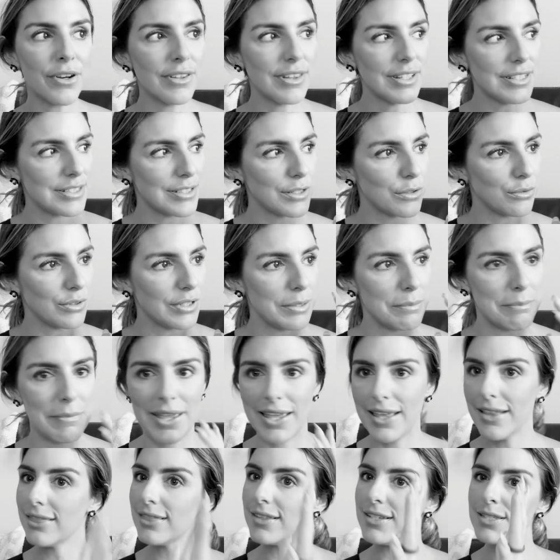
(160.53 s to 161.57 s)
They told them,
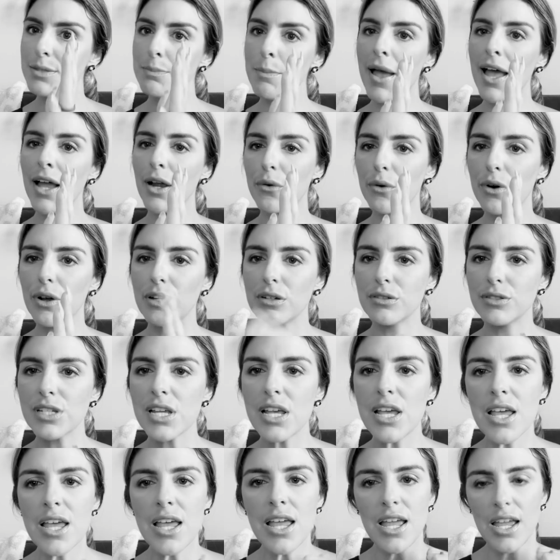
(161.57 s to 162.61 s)
hit these macros,
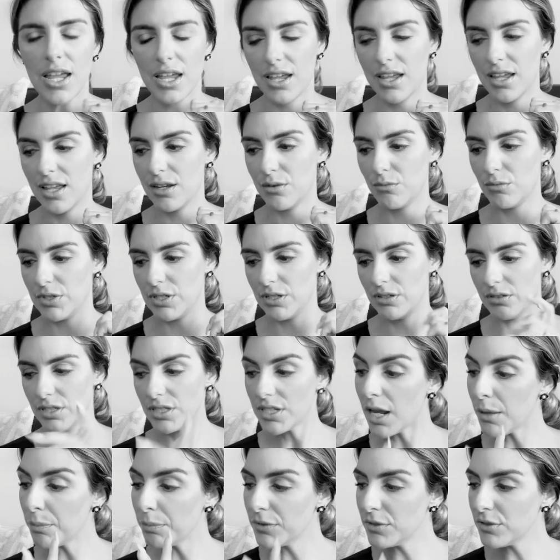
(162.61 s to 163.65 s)
and when you
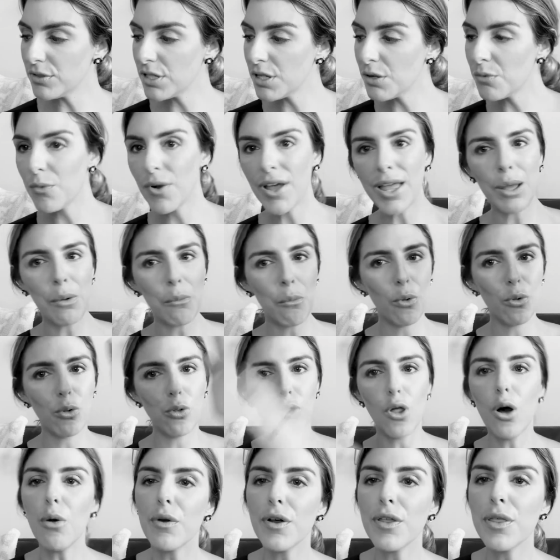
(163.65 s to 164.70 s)
stop losing weight, we'll
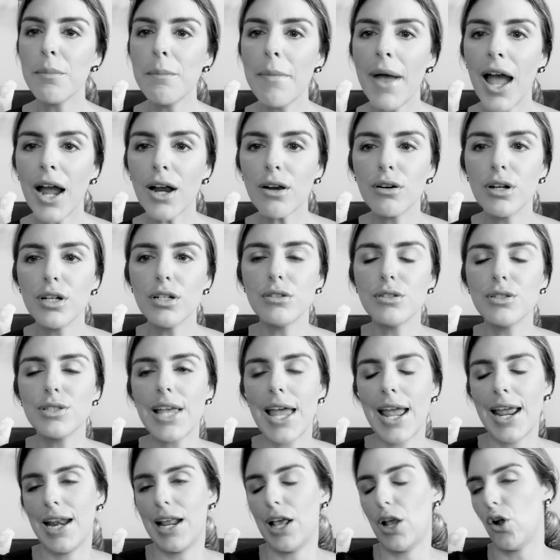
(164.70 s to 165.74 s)
lower the macros
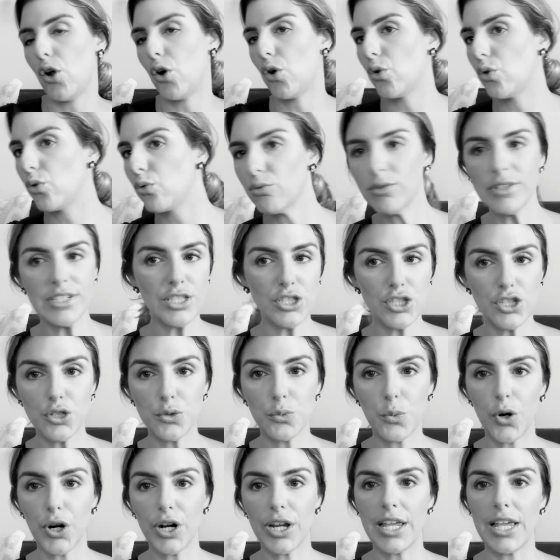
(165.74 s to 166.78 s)
and increase your
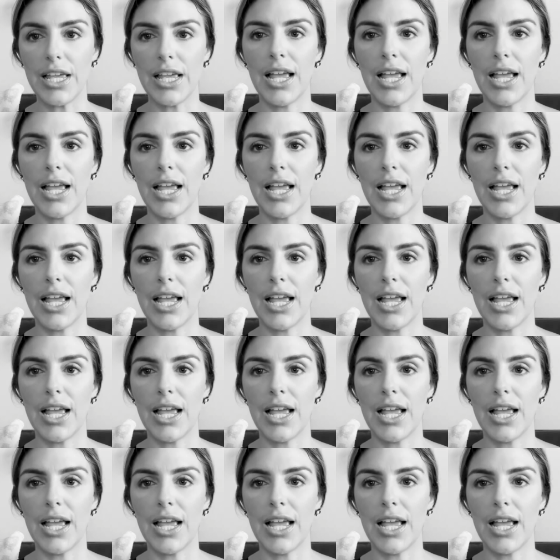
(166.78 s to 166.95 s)
working